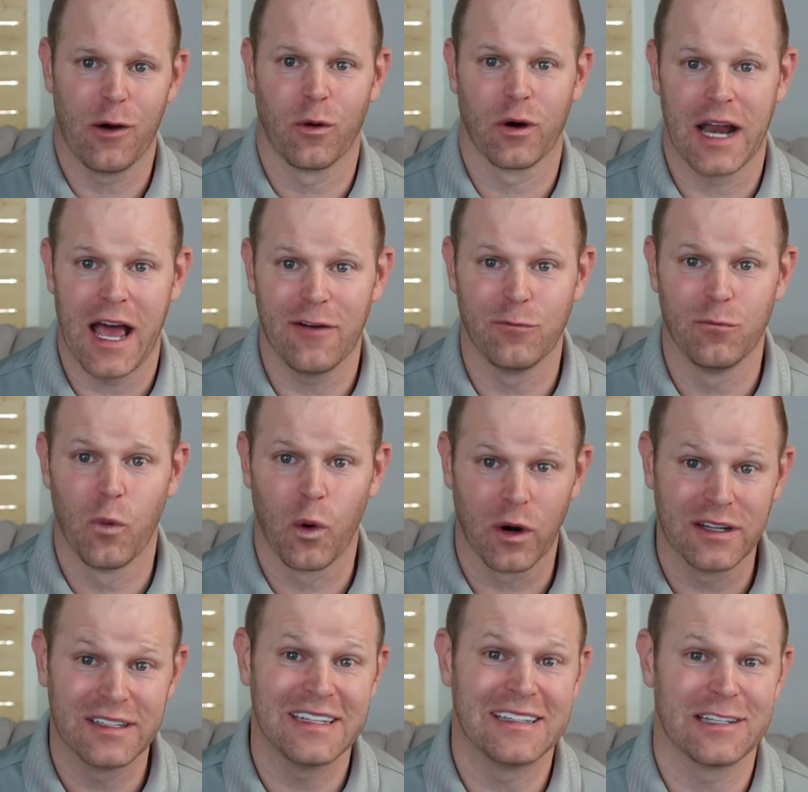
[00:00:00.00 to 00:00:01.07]
We're going to have more
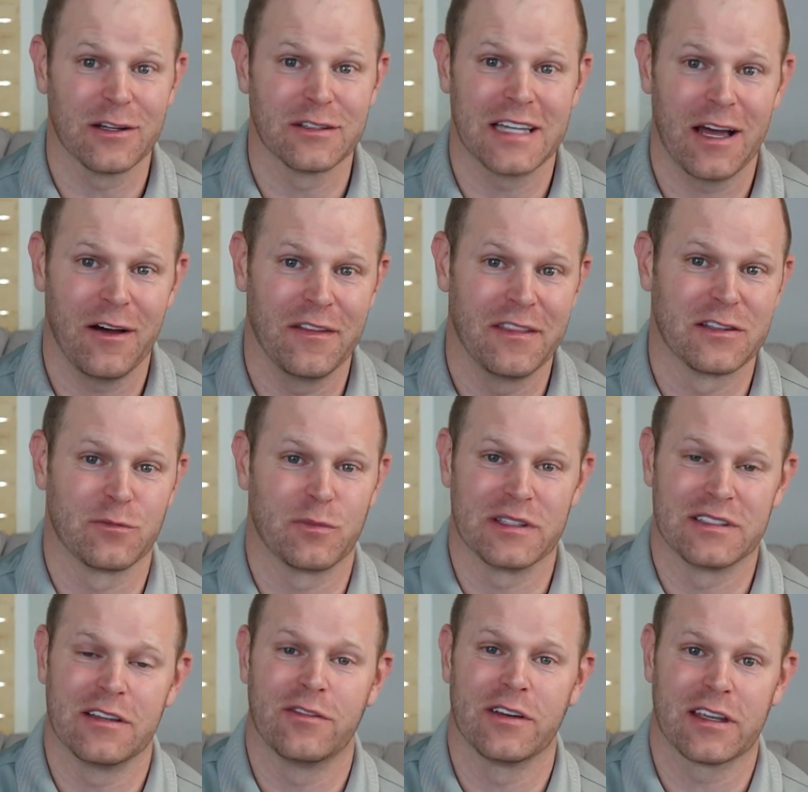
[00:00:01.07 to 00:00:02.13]
details out in the
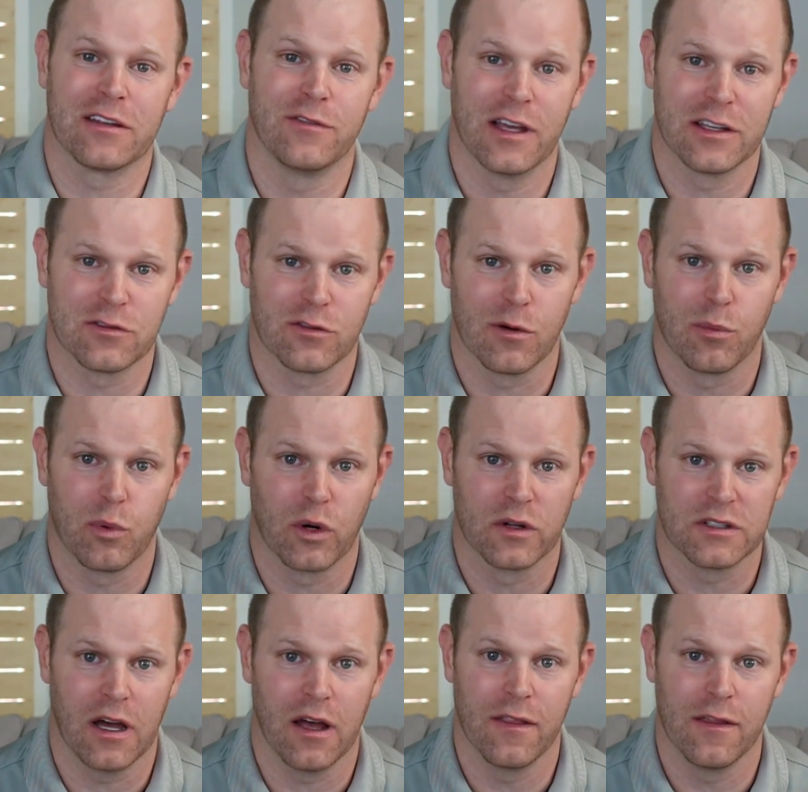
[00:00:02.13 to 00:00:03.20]
specific investor reports
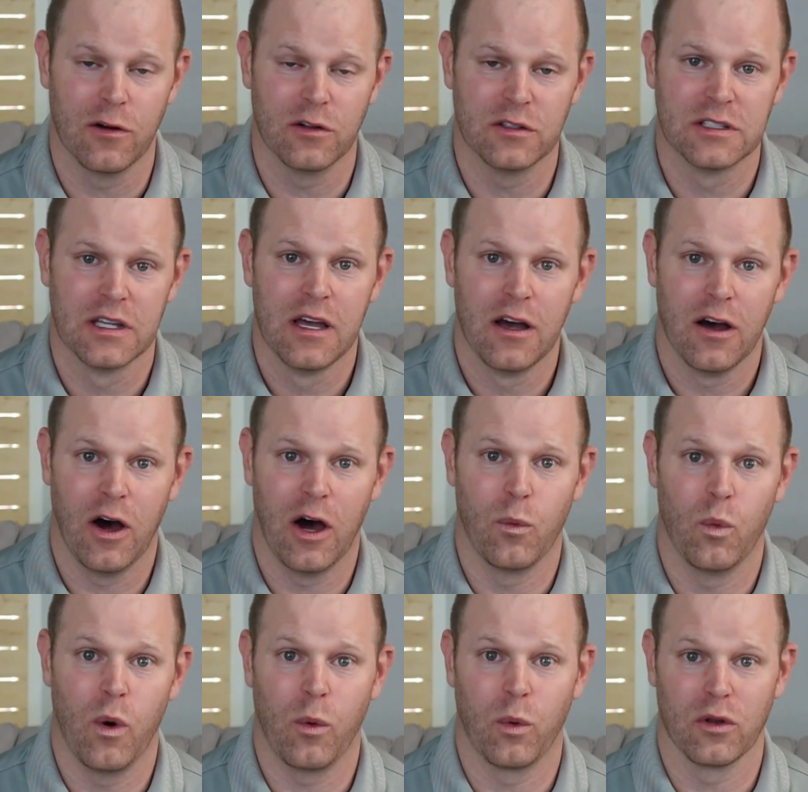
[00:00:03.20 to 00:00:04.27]
on those, on
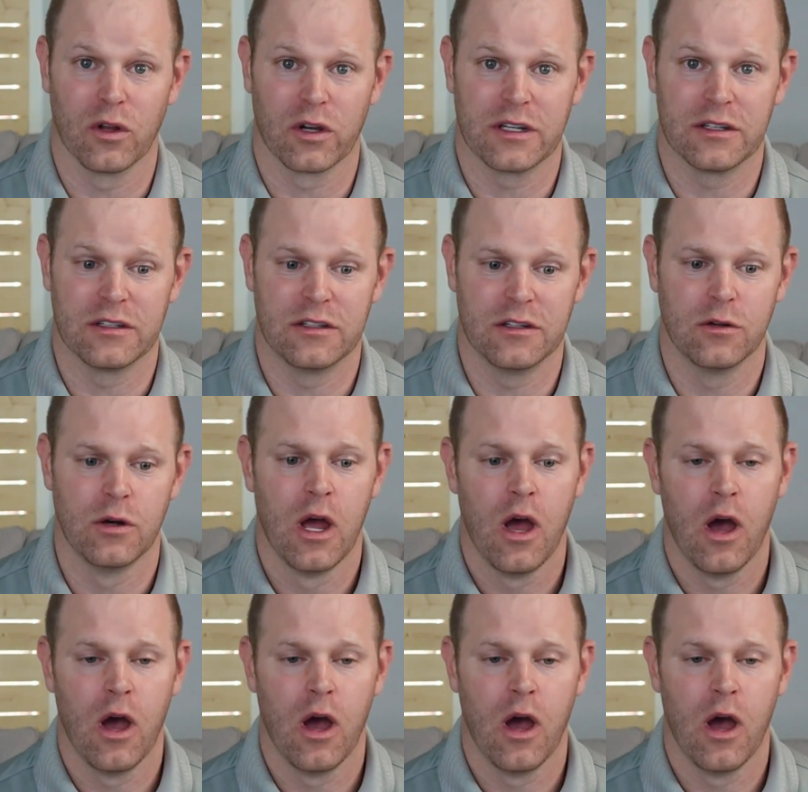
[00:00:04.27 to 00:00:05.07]
what we're looking to do.